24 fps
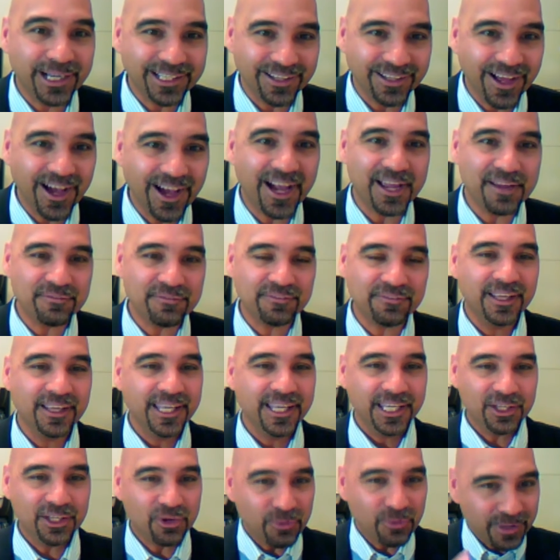
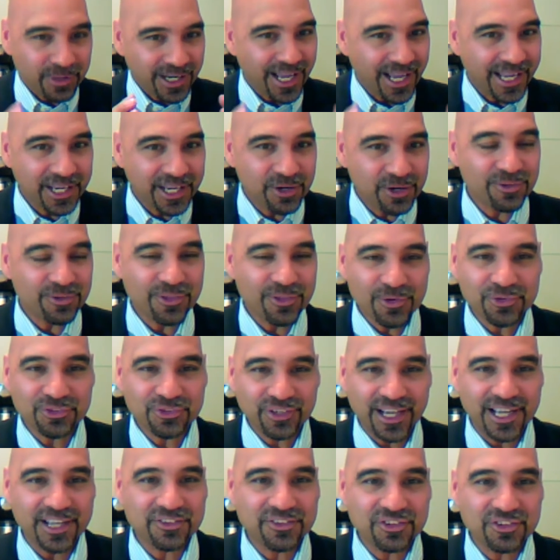and this course changed
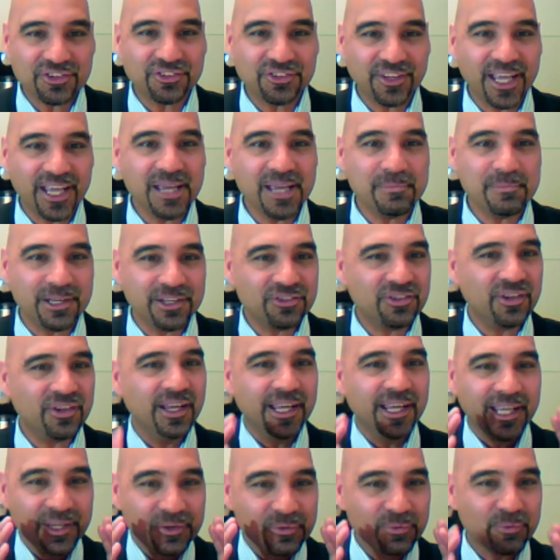my life.
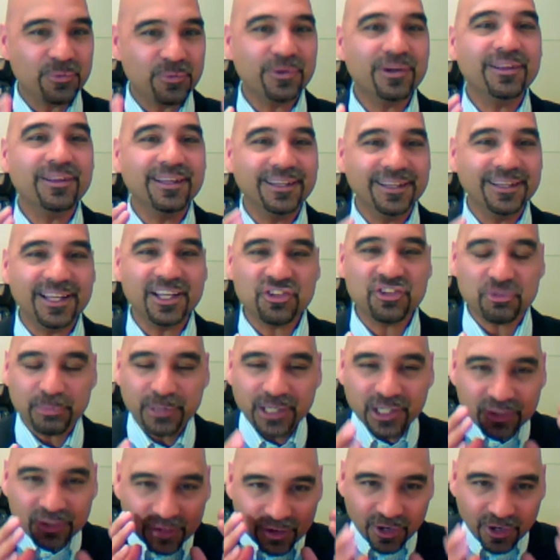When I hear those kinds of
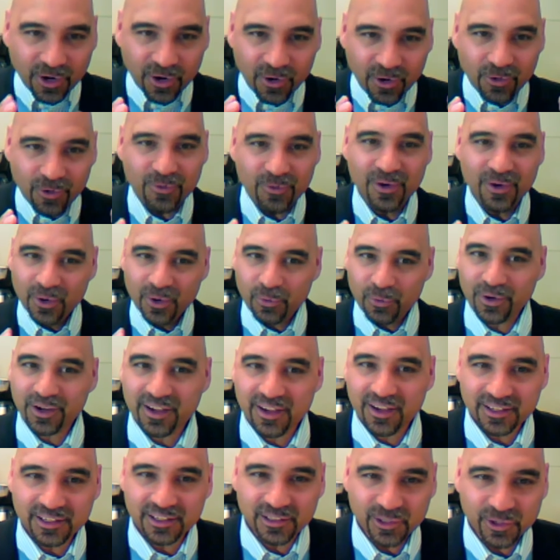statements, it
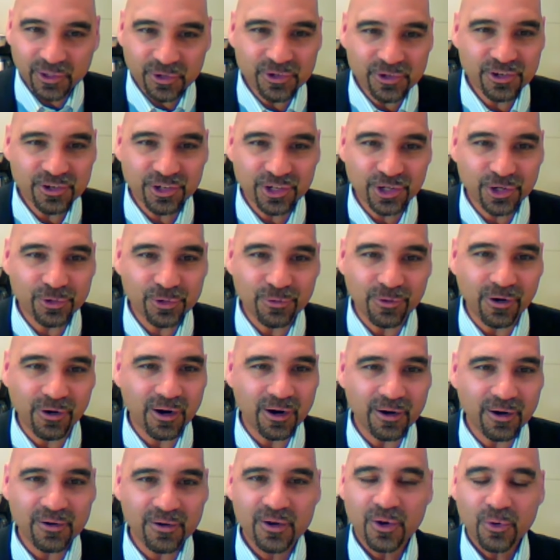really lets me
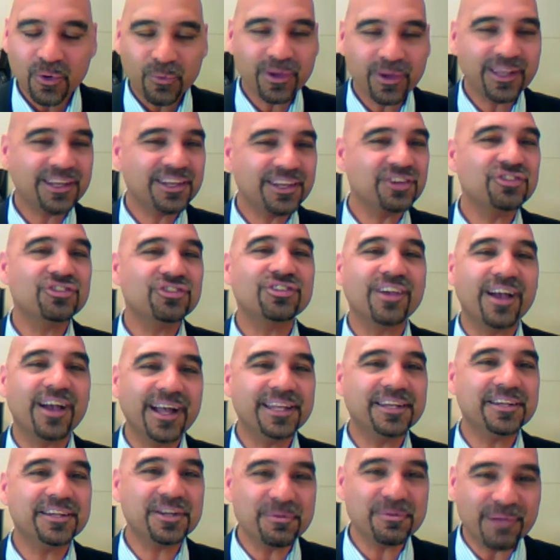know what kind of
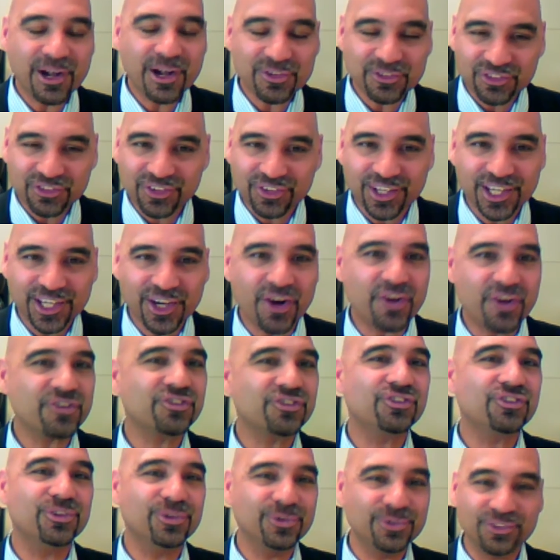learner you are.
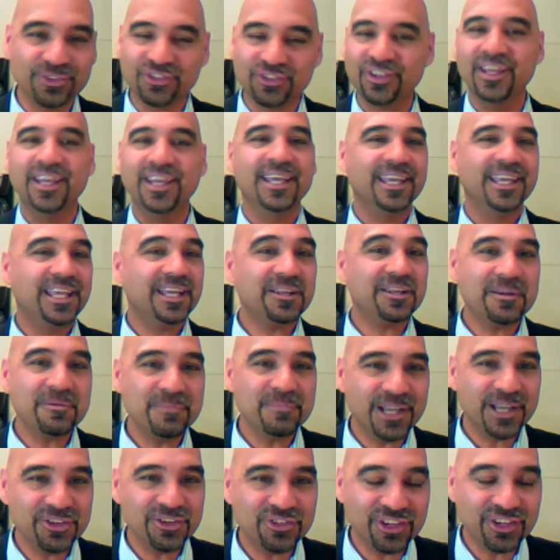We get excited about seeing
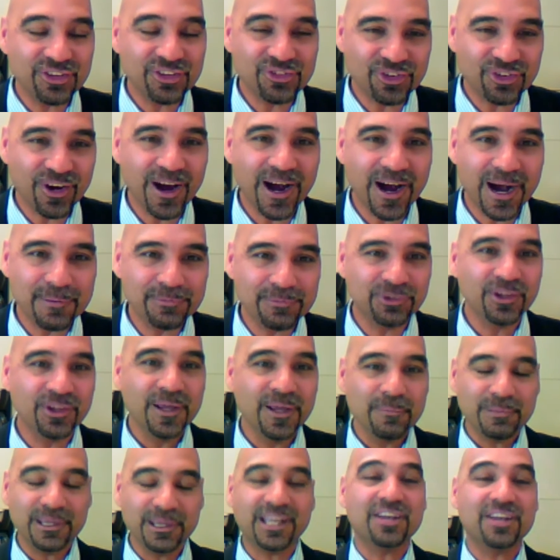our students
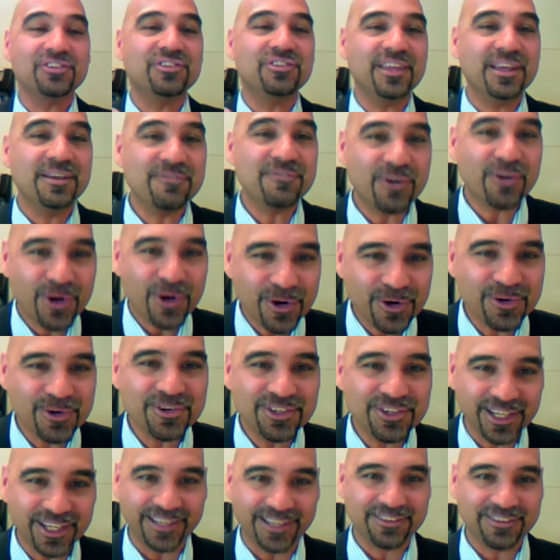get amazing
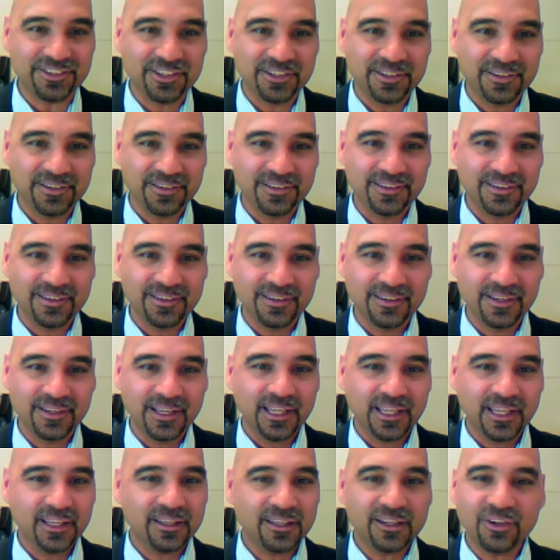jobs because they've
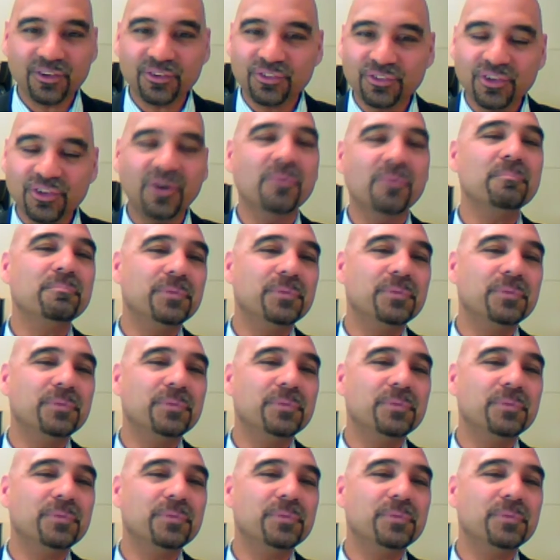earned it.